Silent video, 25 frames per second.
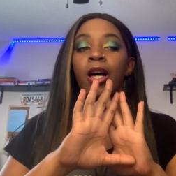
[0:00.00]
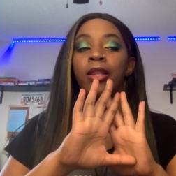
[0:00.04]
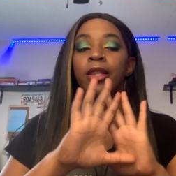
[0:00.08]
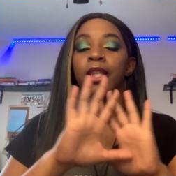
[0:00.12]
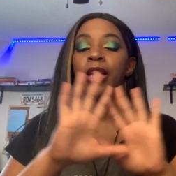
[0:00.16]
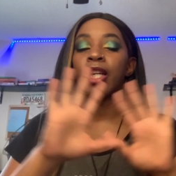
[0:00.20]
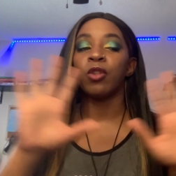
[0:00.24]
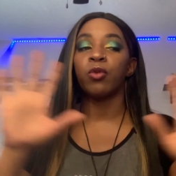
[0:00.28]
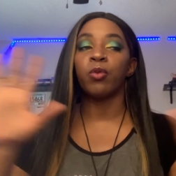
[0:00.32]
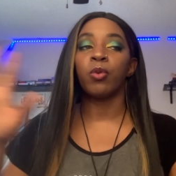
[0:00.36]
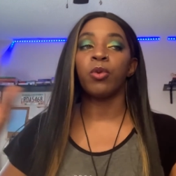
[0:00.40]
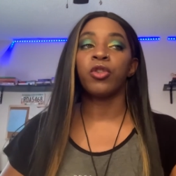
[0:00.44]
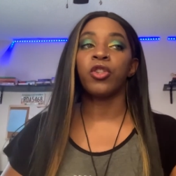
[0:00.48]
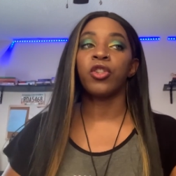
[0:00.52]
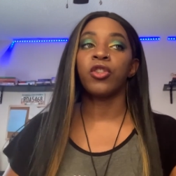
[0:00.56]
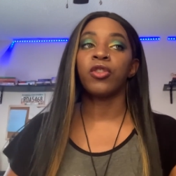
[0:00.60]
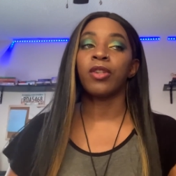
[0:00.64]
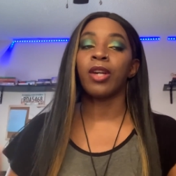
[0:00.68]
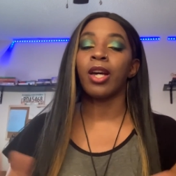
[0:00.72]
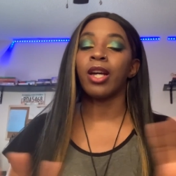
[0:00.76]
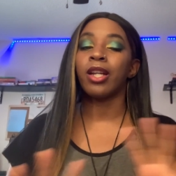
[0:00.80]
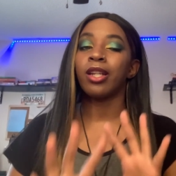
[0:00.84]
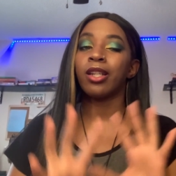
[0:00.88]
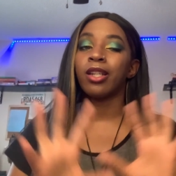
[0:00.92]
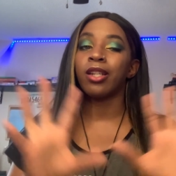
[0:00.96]
Things will just
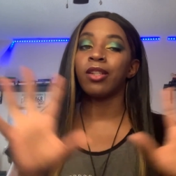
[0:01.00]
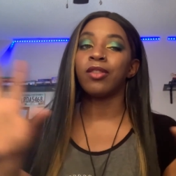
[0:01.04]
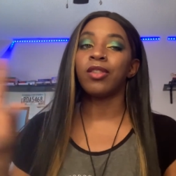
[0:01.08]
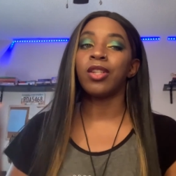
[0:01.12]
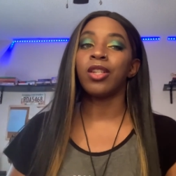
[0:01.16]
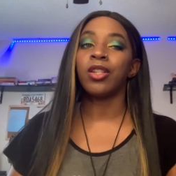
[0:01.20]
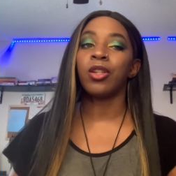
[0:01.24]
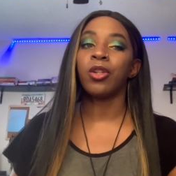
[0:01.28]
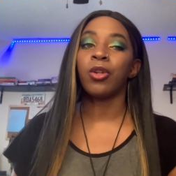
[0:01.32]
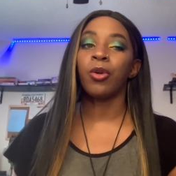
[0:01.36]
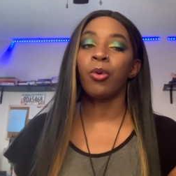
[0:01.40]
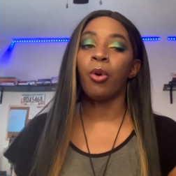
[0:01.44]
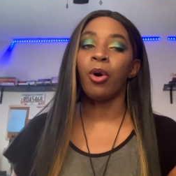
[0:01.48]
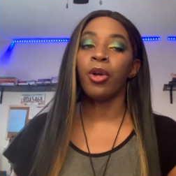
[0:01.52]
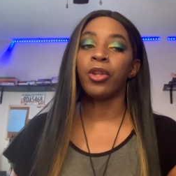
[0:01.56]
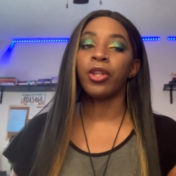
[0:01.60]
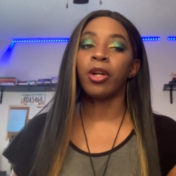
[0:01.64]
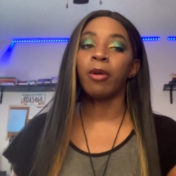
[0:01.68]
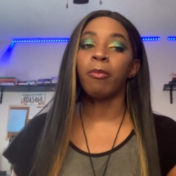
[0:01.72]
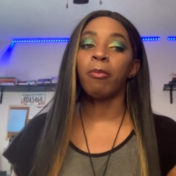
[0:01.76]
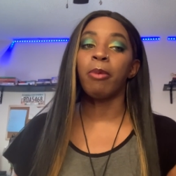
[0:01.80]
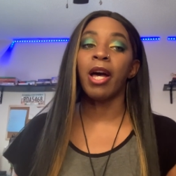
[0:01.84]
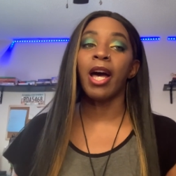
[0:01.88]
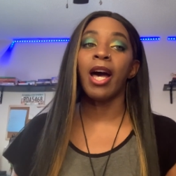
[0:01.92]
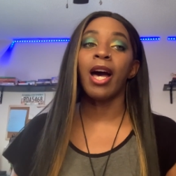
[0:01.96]
kind of continue on
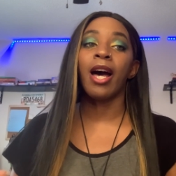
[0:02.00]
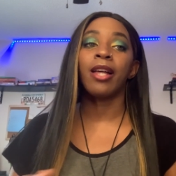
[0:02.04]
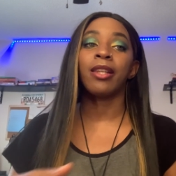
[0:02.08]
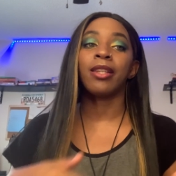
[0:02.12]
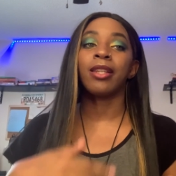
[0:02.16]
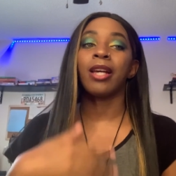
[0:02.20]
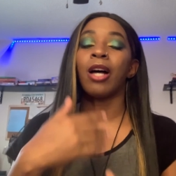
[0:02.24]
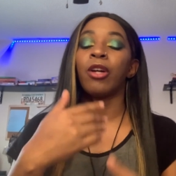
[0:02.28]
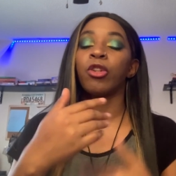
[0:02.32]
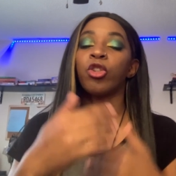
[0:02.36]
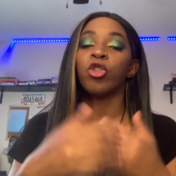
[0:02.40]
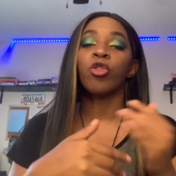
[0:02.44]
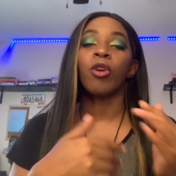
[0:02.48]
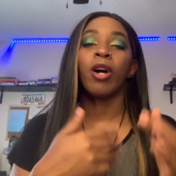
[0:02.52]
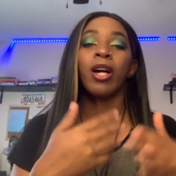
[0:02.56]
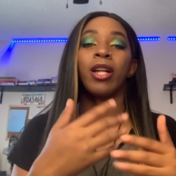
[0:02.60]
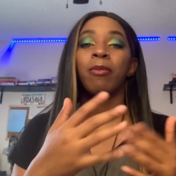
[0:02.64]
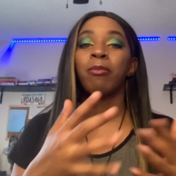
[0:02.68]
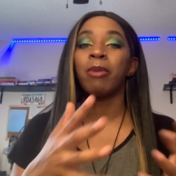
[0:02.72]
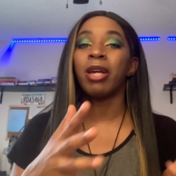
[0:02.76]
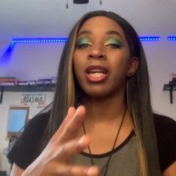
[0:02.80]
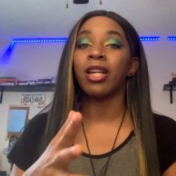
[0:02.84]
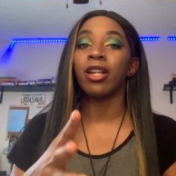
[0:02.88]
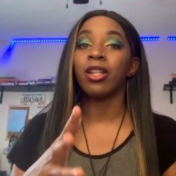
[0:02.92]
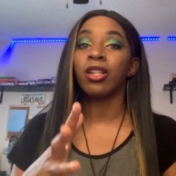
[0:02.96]
their path. I'll try to
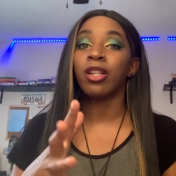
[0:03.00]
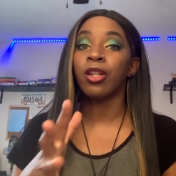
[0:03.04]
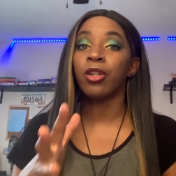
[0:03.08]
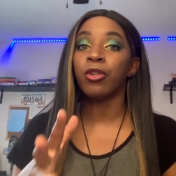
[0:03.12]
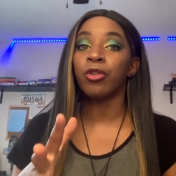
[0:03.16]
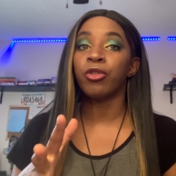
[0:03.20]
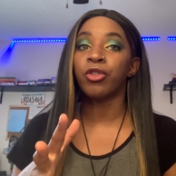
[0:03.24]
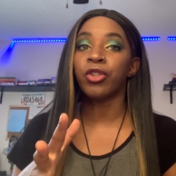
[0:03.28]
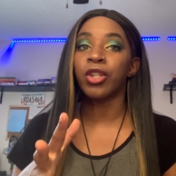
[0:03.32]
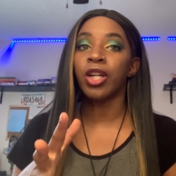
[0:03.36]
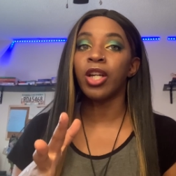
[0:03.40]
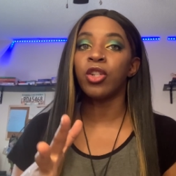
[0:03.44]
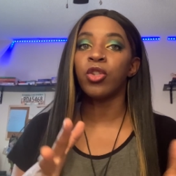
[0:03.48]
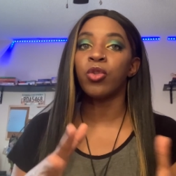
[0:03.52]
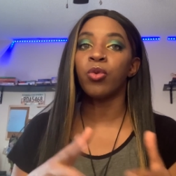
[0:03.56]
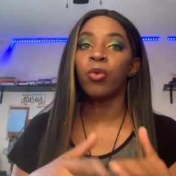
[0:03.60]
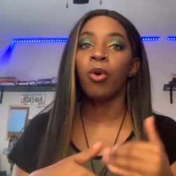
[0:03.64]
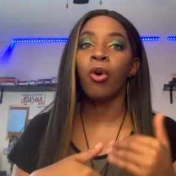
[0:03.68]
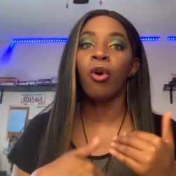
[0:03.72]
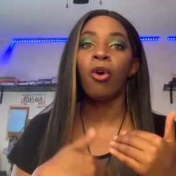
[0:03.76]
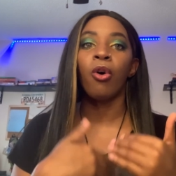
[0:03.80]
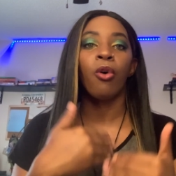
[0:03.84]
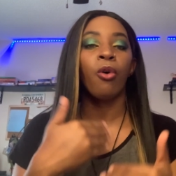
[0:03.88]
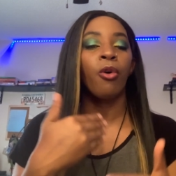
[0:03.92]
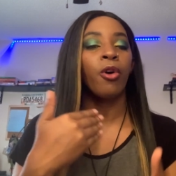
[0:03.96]
make another schedule,
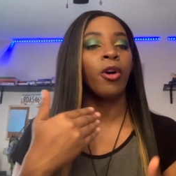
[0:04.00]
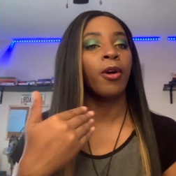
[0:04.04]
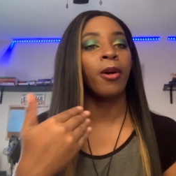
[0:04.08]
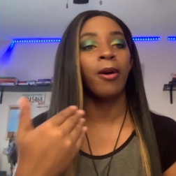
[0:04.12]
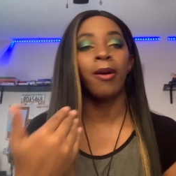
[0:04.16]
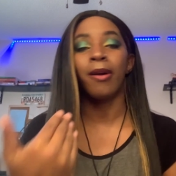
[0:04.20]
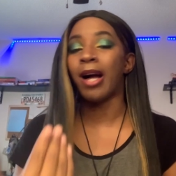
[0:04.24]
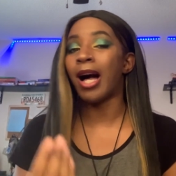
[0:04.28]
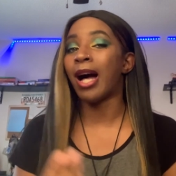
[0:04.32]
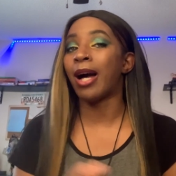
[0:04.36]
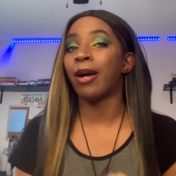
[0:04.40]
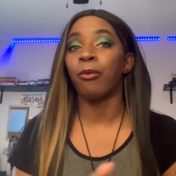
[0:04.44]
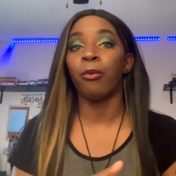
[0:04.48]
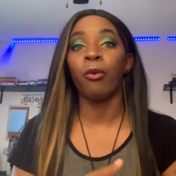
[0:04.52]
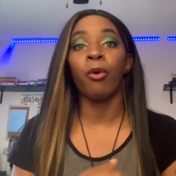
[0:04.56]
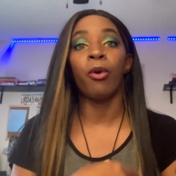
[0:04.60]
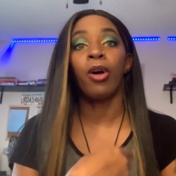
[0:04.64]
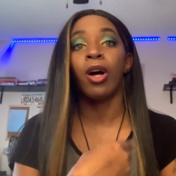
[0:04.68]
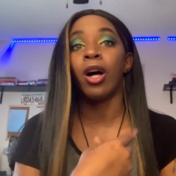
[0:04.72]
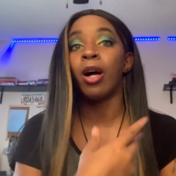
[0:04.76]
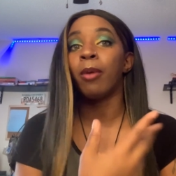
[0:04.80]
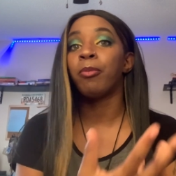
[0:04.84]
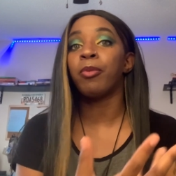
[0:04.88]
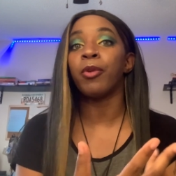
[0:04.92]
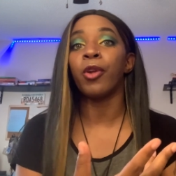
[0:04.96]
or I will
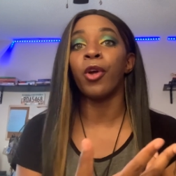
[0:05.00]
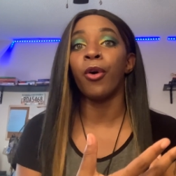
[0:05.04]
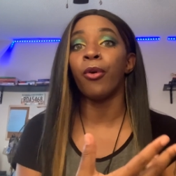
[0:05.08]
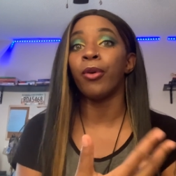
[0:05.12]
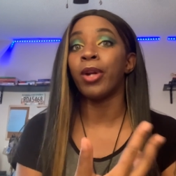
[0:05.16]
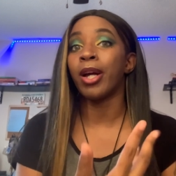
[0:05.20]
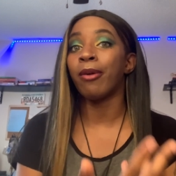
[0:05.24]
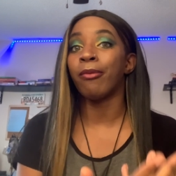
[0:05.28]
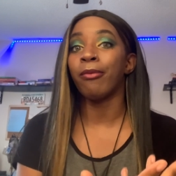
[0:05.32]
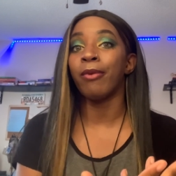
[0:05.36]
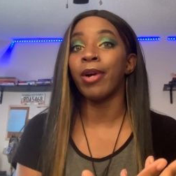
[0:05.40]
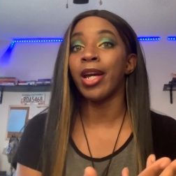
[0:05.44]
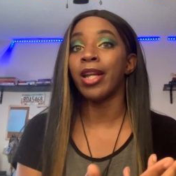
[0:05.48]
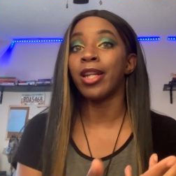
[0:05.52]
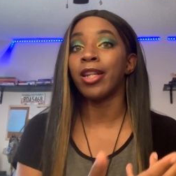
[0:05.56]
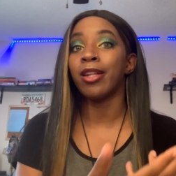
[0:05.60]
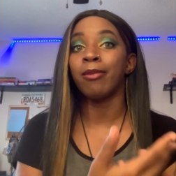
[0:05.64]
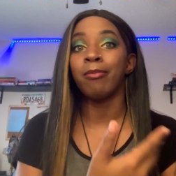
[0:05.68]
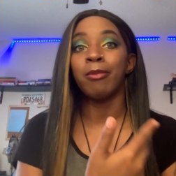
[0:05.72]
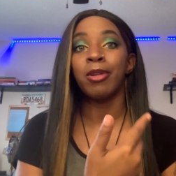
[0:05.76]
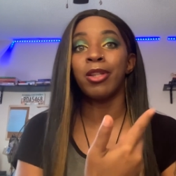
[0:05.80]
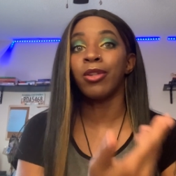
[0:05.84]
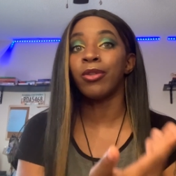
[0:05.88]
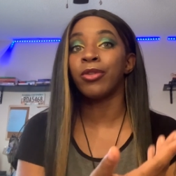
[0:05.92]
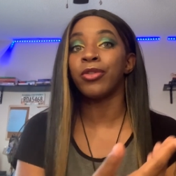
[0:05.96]
upload at
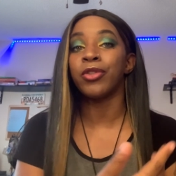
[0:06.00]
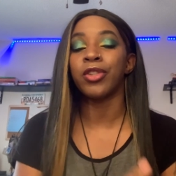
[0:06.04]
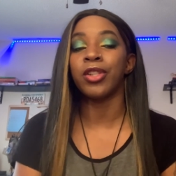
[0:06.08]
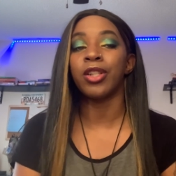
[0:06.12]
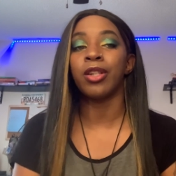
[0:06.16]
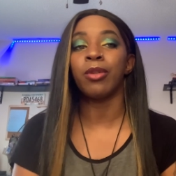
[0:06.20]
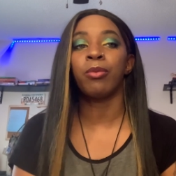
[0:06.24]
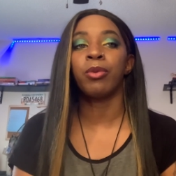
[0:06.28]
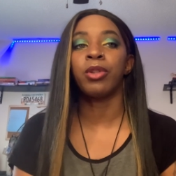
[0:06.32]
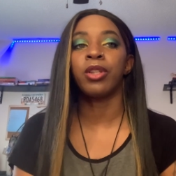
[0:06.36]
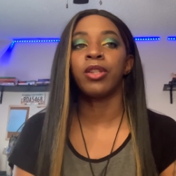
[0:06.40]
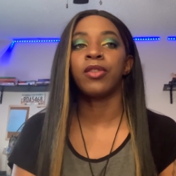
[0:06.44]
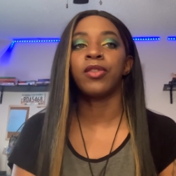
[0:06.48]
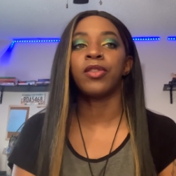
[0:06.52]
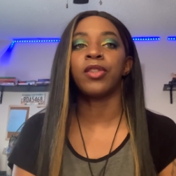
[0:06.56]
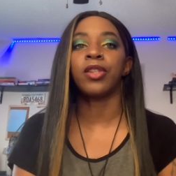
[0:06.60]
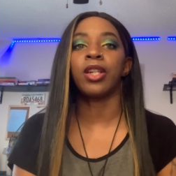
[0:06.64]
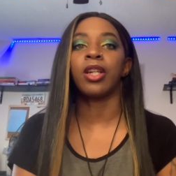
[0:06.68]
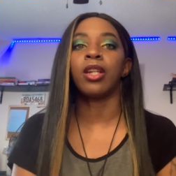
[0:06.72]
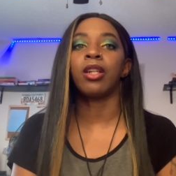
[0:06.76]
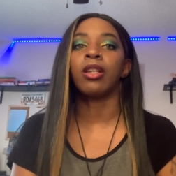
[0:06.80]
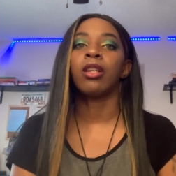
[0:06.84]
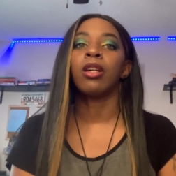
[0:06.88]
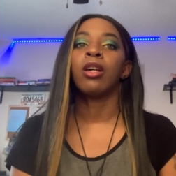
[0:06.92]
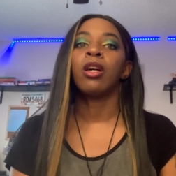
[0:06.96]
random and you'll see it when you
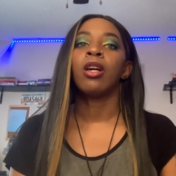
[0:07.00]
see it.